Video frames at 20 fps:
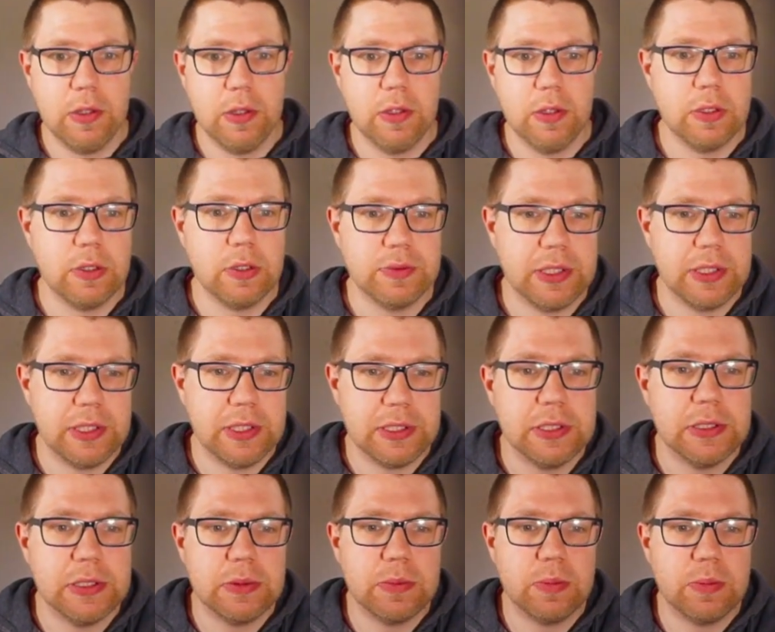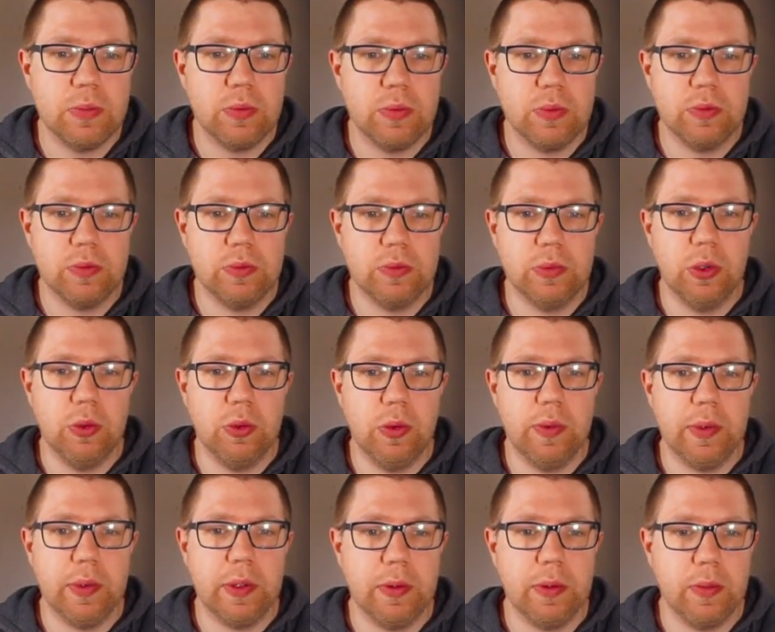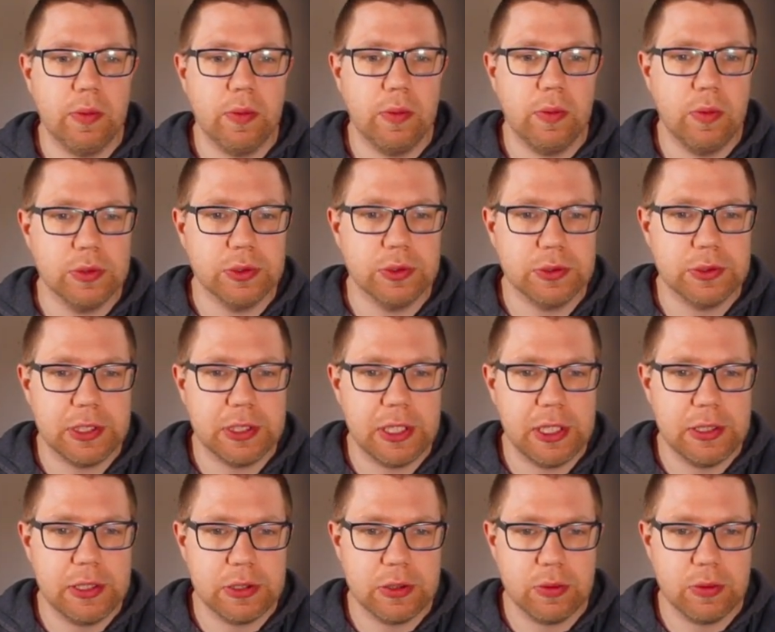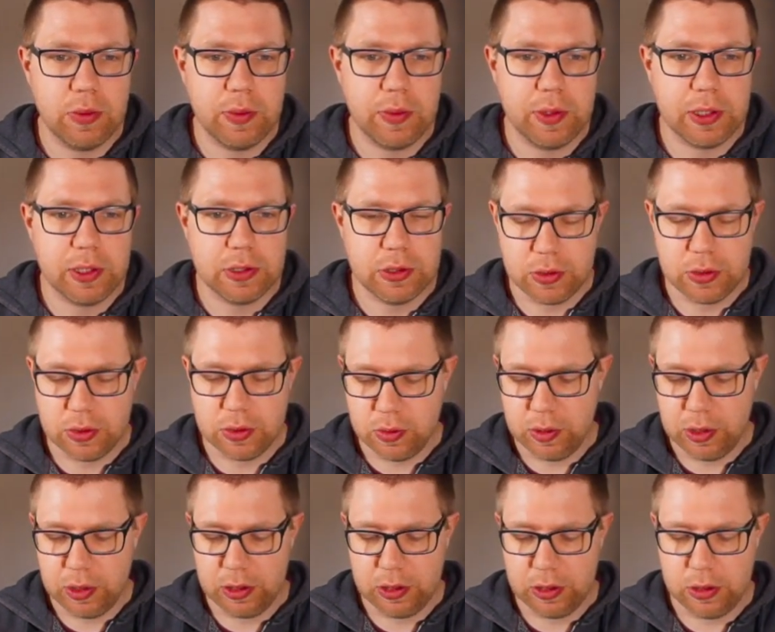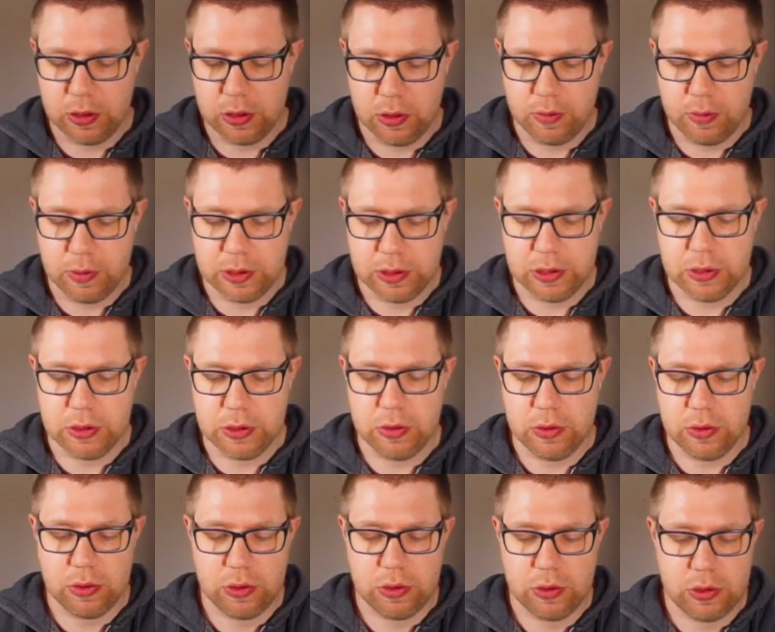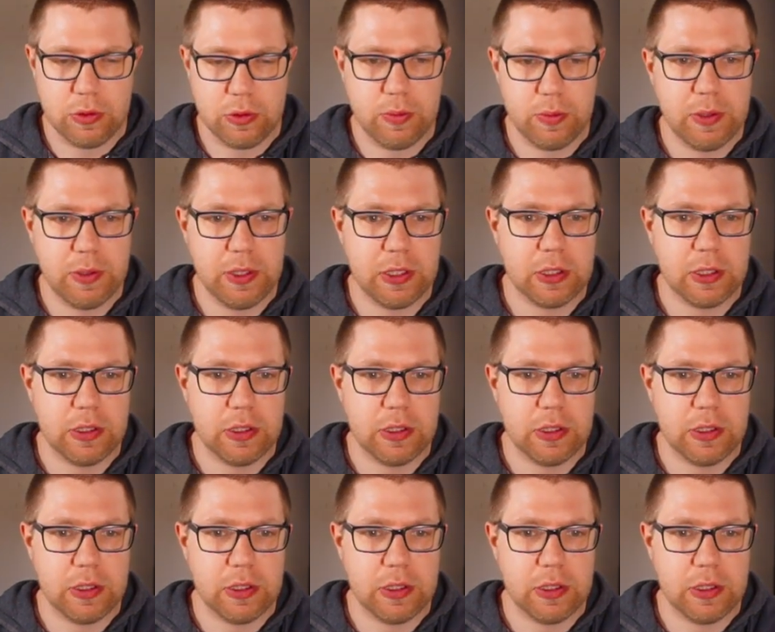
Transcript: Obviously, this is not what we want to see. So what we can do, we can go message.topic